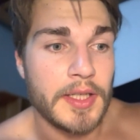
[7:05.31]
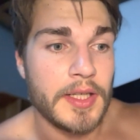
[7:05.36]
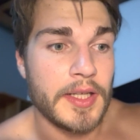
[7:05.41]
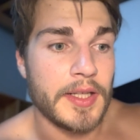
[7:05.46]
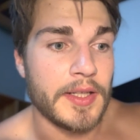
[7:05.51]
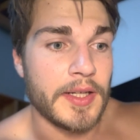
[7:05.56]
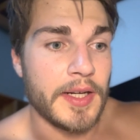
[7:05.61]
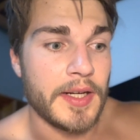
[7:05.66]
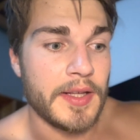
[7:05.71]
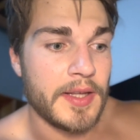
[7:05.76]

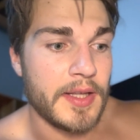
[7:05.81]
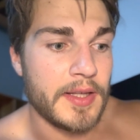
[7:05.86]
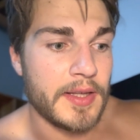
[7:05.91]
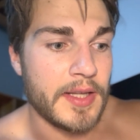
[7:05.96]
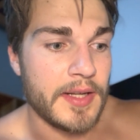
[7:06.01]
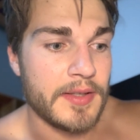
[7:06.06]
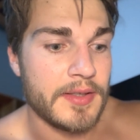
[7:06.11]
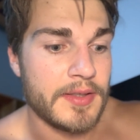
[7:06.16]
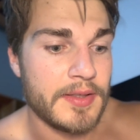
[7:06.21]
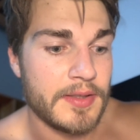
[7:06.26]
And I think
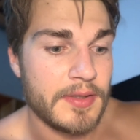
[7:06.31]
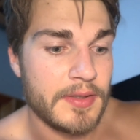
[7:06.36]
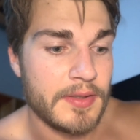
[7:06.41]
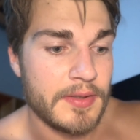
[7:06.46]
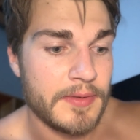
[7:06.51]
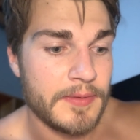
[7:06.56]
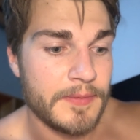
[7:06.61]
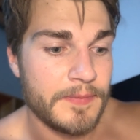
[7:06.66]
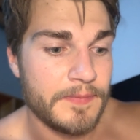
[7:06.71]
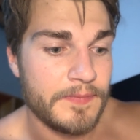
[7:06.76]
that's
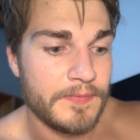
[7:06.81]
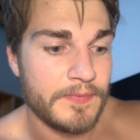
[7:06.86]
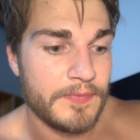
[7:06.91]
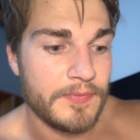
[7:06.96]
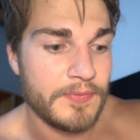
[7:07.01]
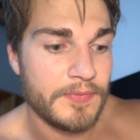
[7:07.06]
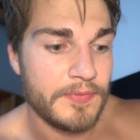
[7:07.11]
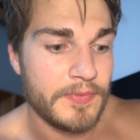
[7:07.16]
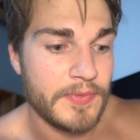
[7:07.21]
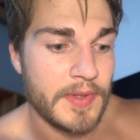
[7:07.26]

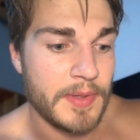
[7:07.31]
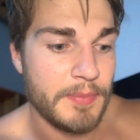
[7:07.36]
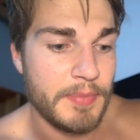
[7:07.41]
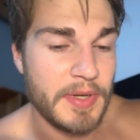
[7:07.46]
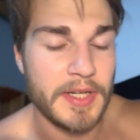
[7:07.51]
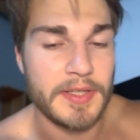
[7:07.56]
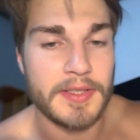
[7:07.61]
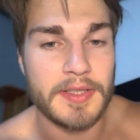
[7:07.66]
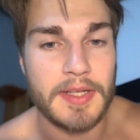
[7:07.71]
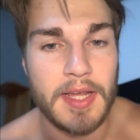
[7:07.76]
the
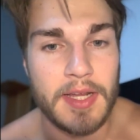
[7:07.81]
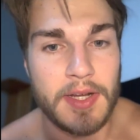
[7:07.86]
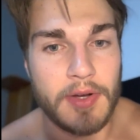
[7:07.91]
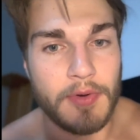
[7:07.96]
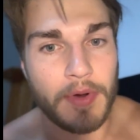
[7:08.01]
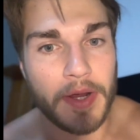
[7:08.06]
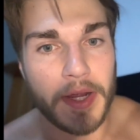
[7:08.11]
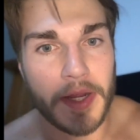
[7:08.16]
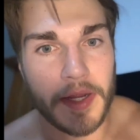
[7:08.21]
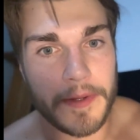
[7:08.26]
biggest
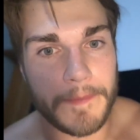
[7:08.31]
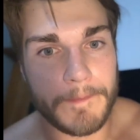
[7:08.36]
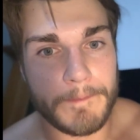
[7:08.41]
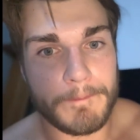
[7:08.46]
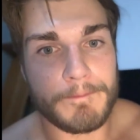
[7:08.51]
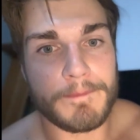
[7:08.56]
takeaway